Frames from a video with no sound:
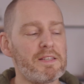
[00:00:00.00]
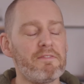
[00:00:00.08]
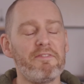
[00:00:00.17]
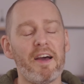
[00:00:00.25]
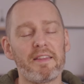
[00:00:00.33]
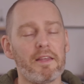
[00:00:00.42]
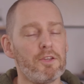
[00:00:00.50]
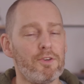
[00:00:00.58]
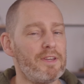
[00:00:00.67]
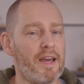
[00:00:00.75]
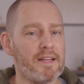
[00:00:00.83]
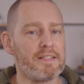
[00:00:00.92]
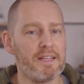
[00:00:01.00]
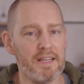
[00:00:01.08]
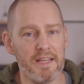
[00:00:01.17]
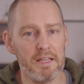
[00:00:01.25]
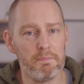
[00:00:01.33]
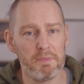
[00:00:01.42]
fact that you get to
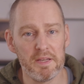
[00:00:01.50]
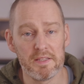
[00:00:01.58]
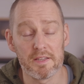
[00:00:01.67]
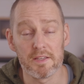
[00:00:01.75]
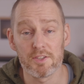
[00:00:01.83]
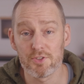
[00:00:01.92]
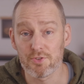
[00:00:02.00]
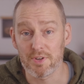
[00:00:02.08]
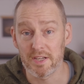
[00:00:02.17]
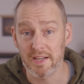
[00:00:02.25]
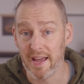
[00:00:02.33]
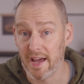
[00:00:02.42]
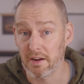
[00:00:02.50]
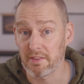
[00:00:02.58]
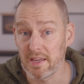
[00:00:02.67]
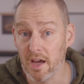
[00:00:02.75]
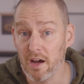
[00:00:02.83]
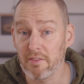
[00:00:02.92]
eat pizza straight out of
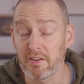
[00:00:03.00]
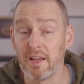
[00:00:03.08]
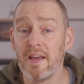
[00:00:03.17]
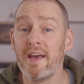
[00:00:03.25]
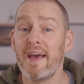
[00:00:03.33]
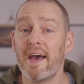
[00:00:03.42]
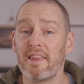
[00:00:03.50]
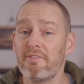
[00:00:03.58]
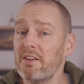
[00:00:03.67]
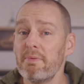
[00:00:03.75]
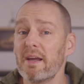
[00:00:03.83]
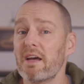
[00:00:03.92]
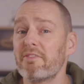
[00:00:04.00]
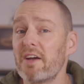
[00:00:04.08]
the oven. And the feedback I've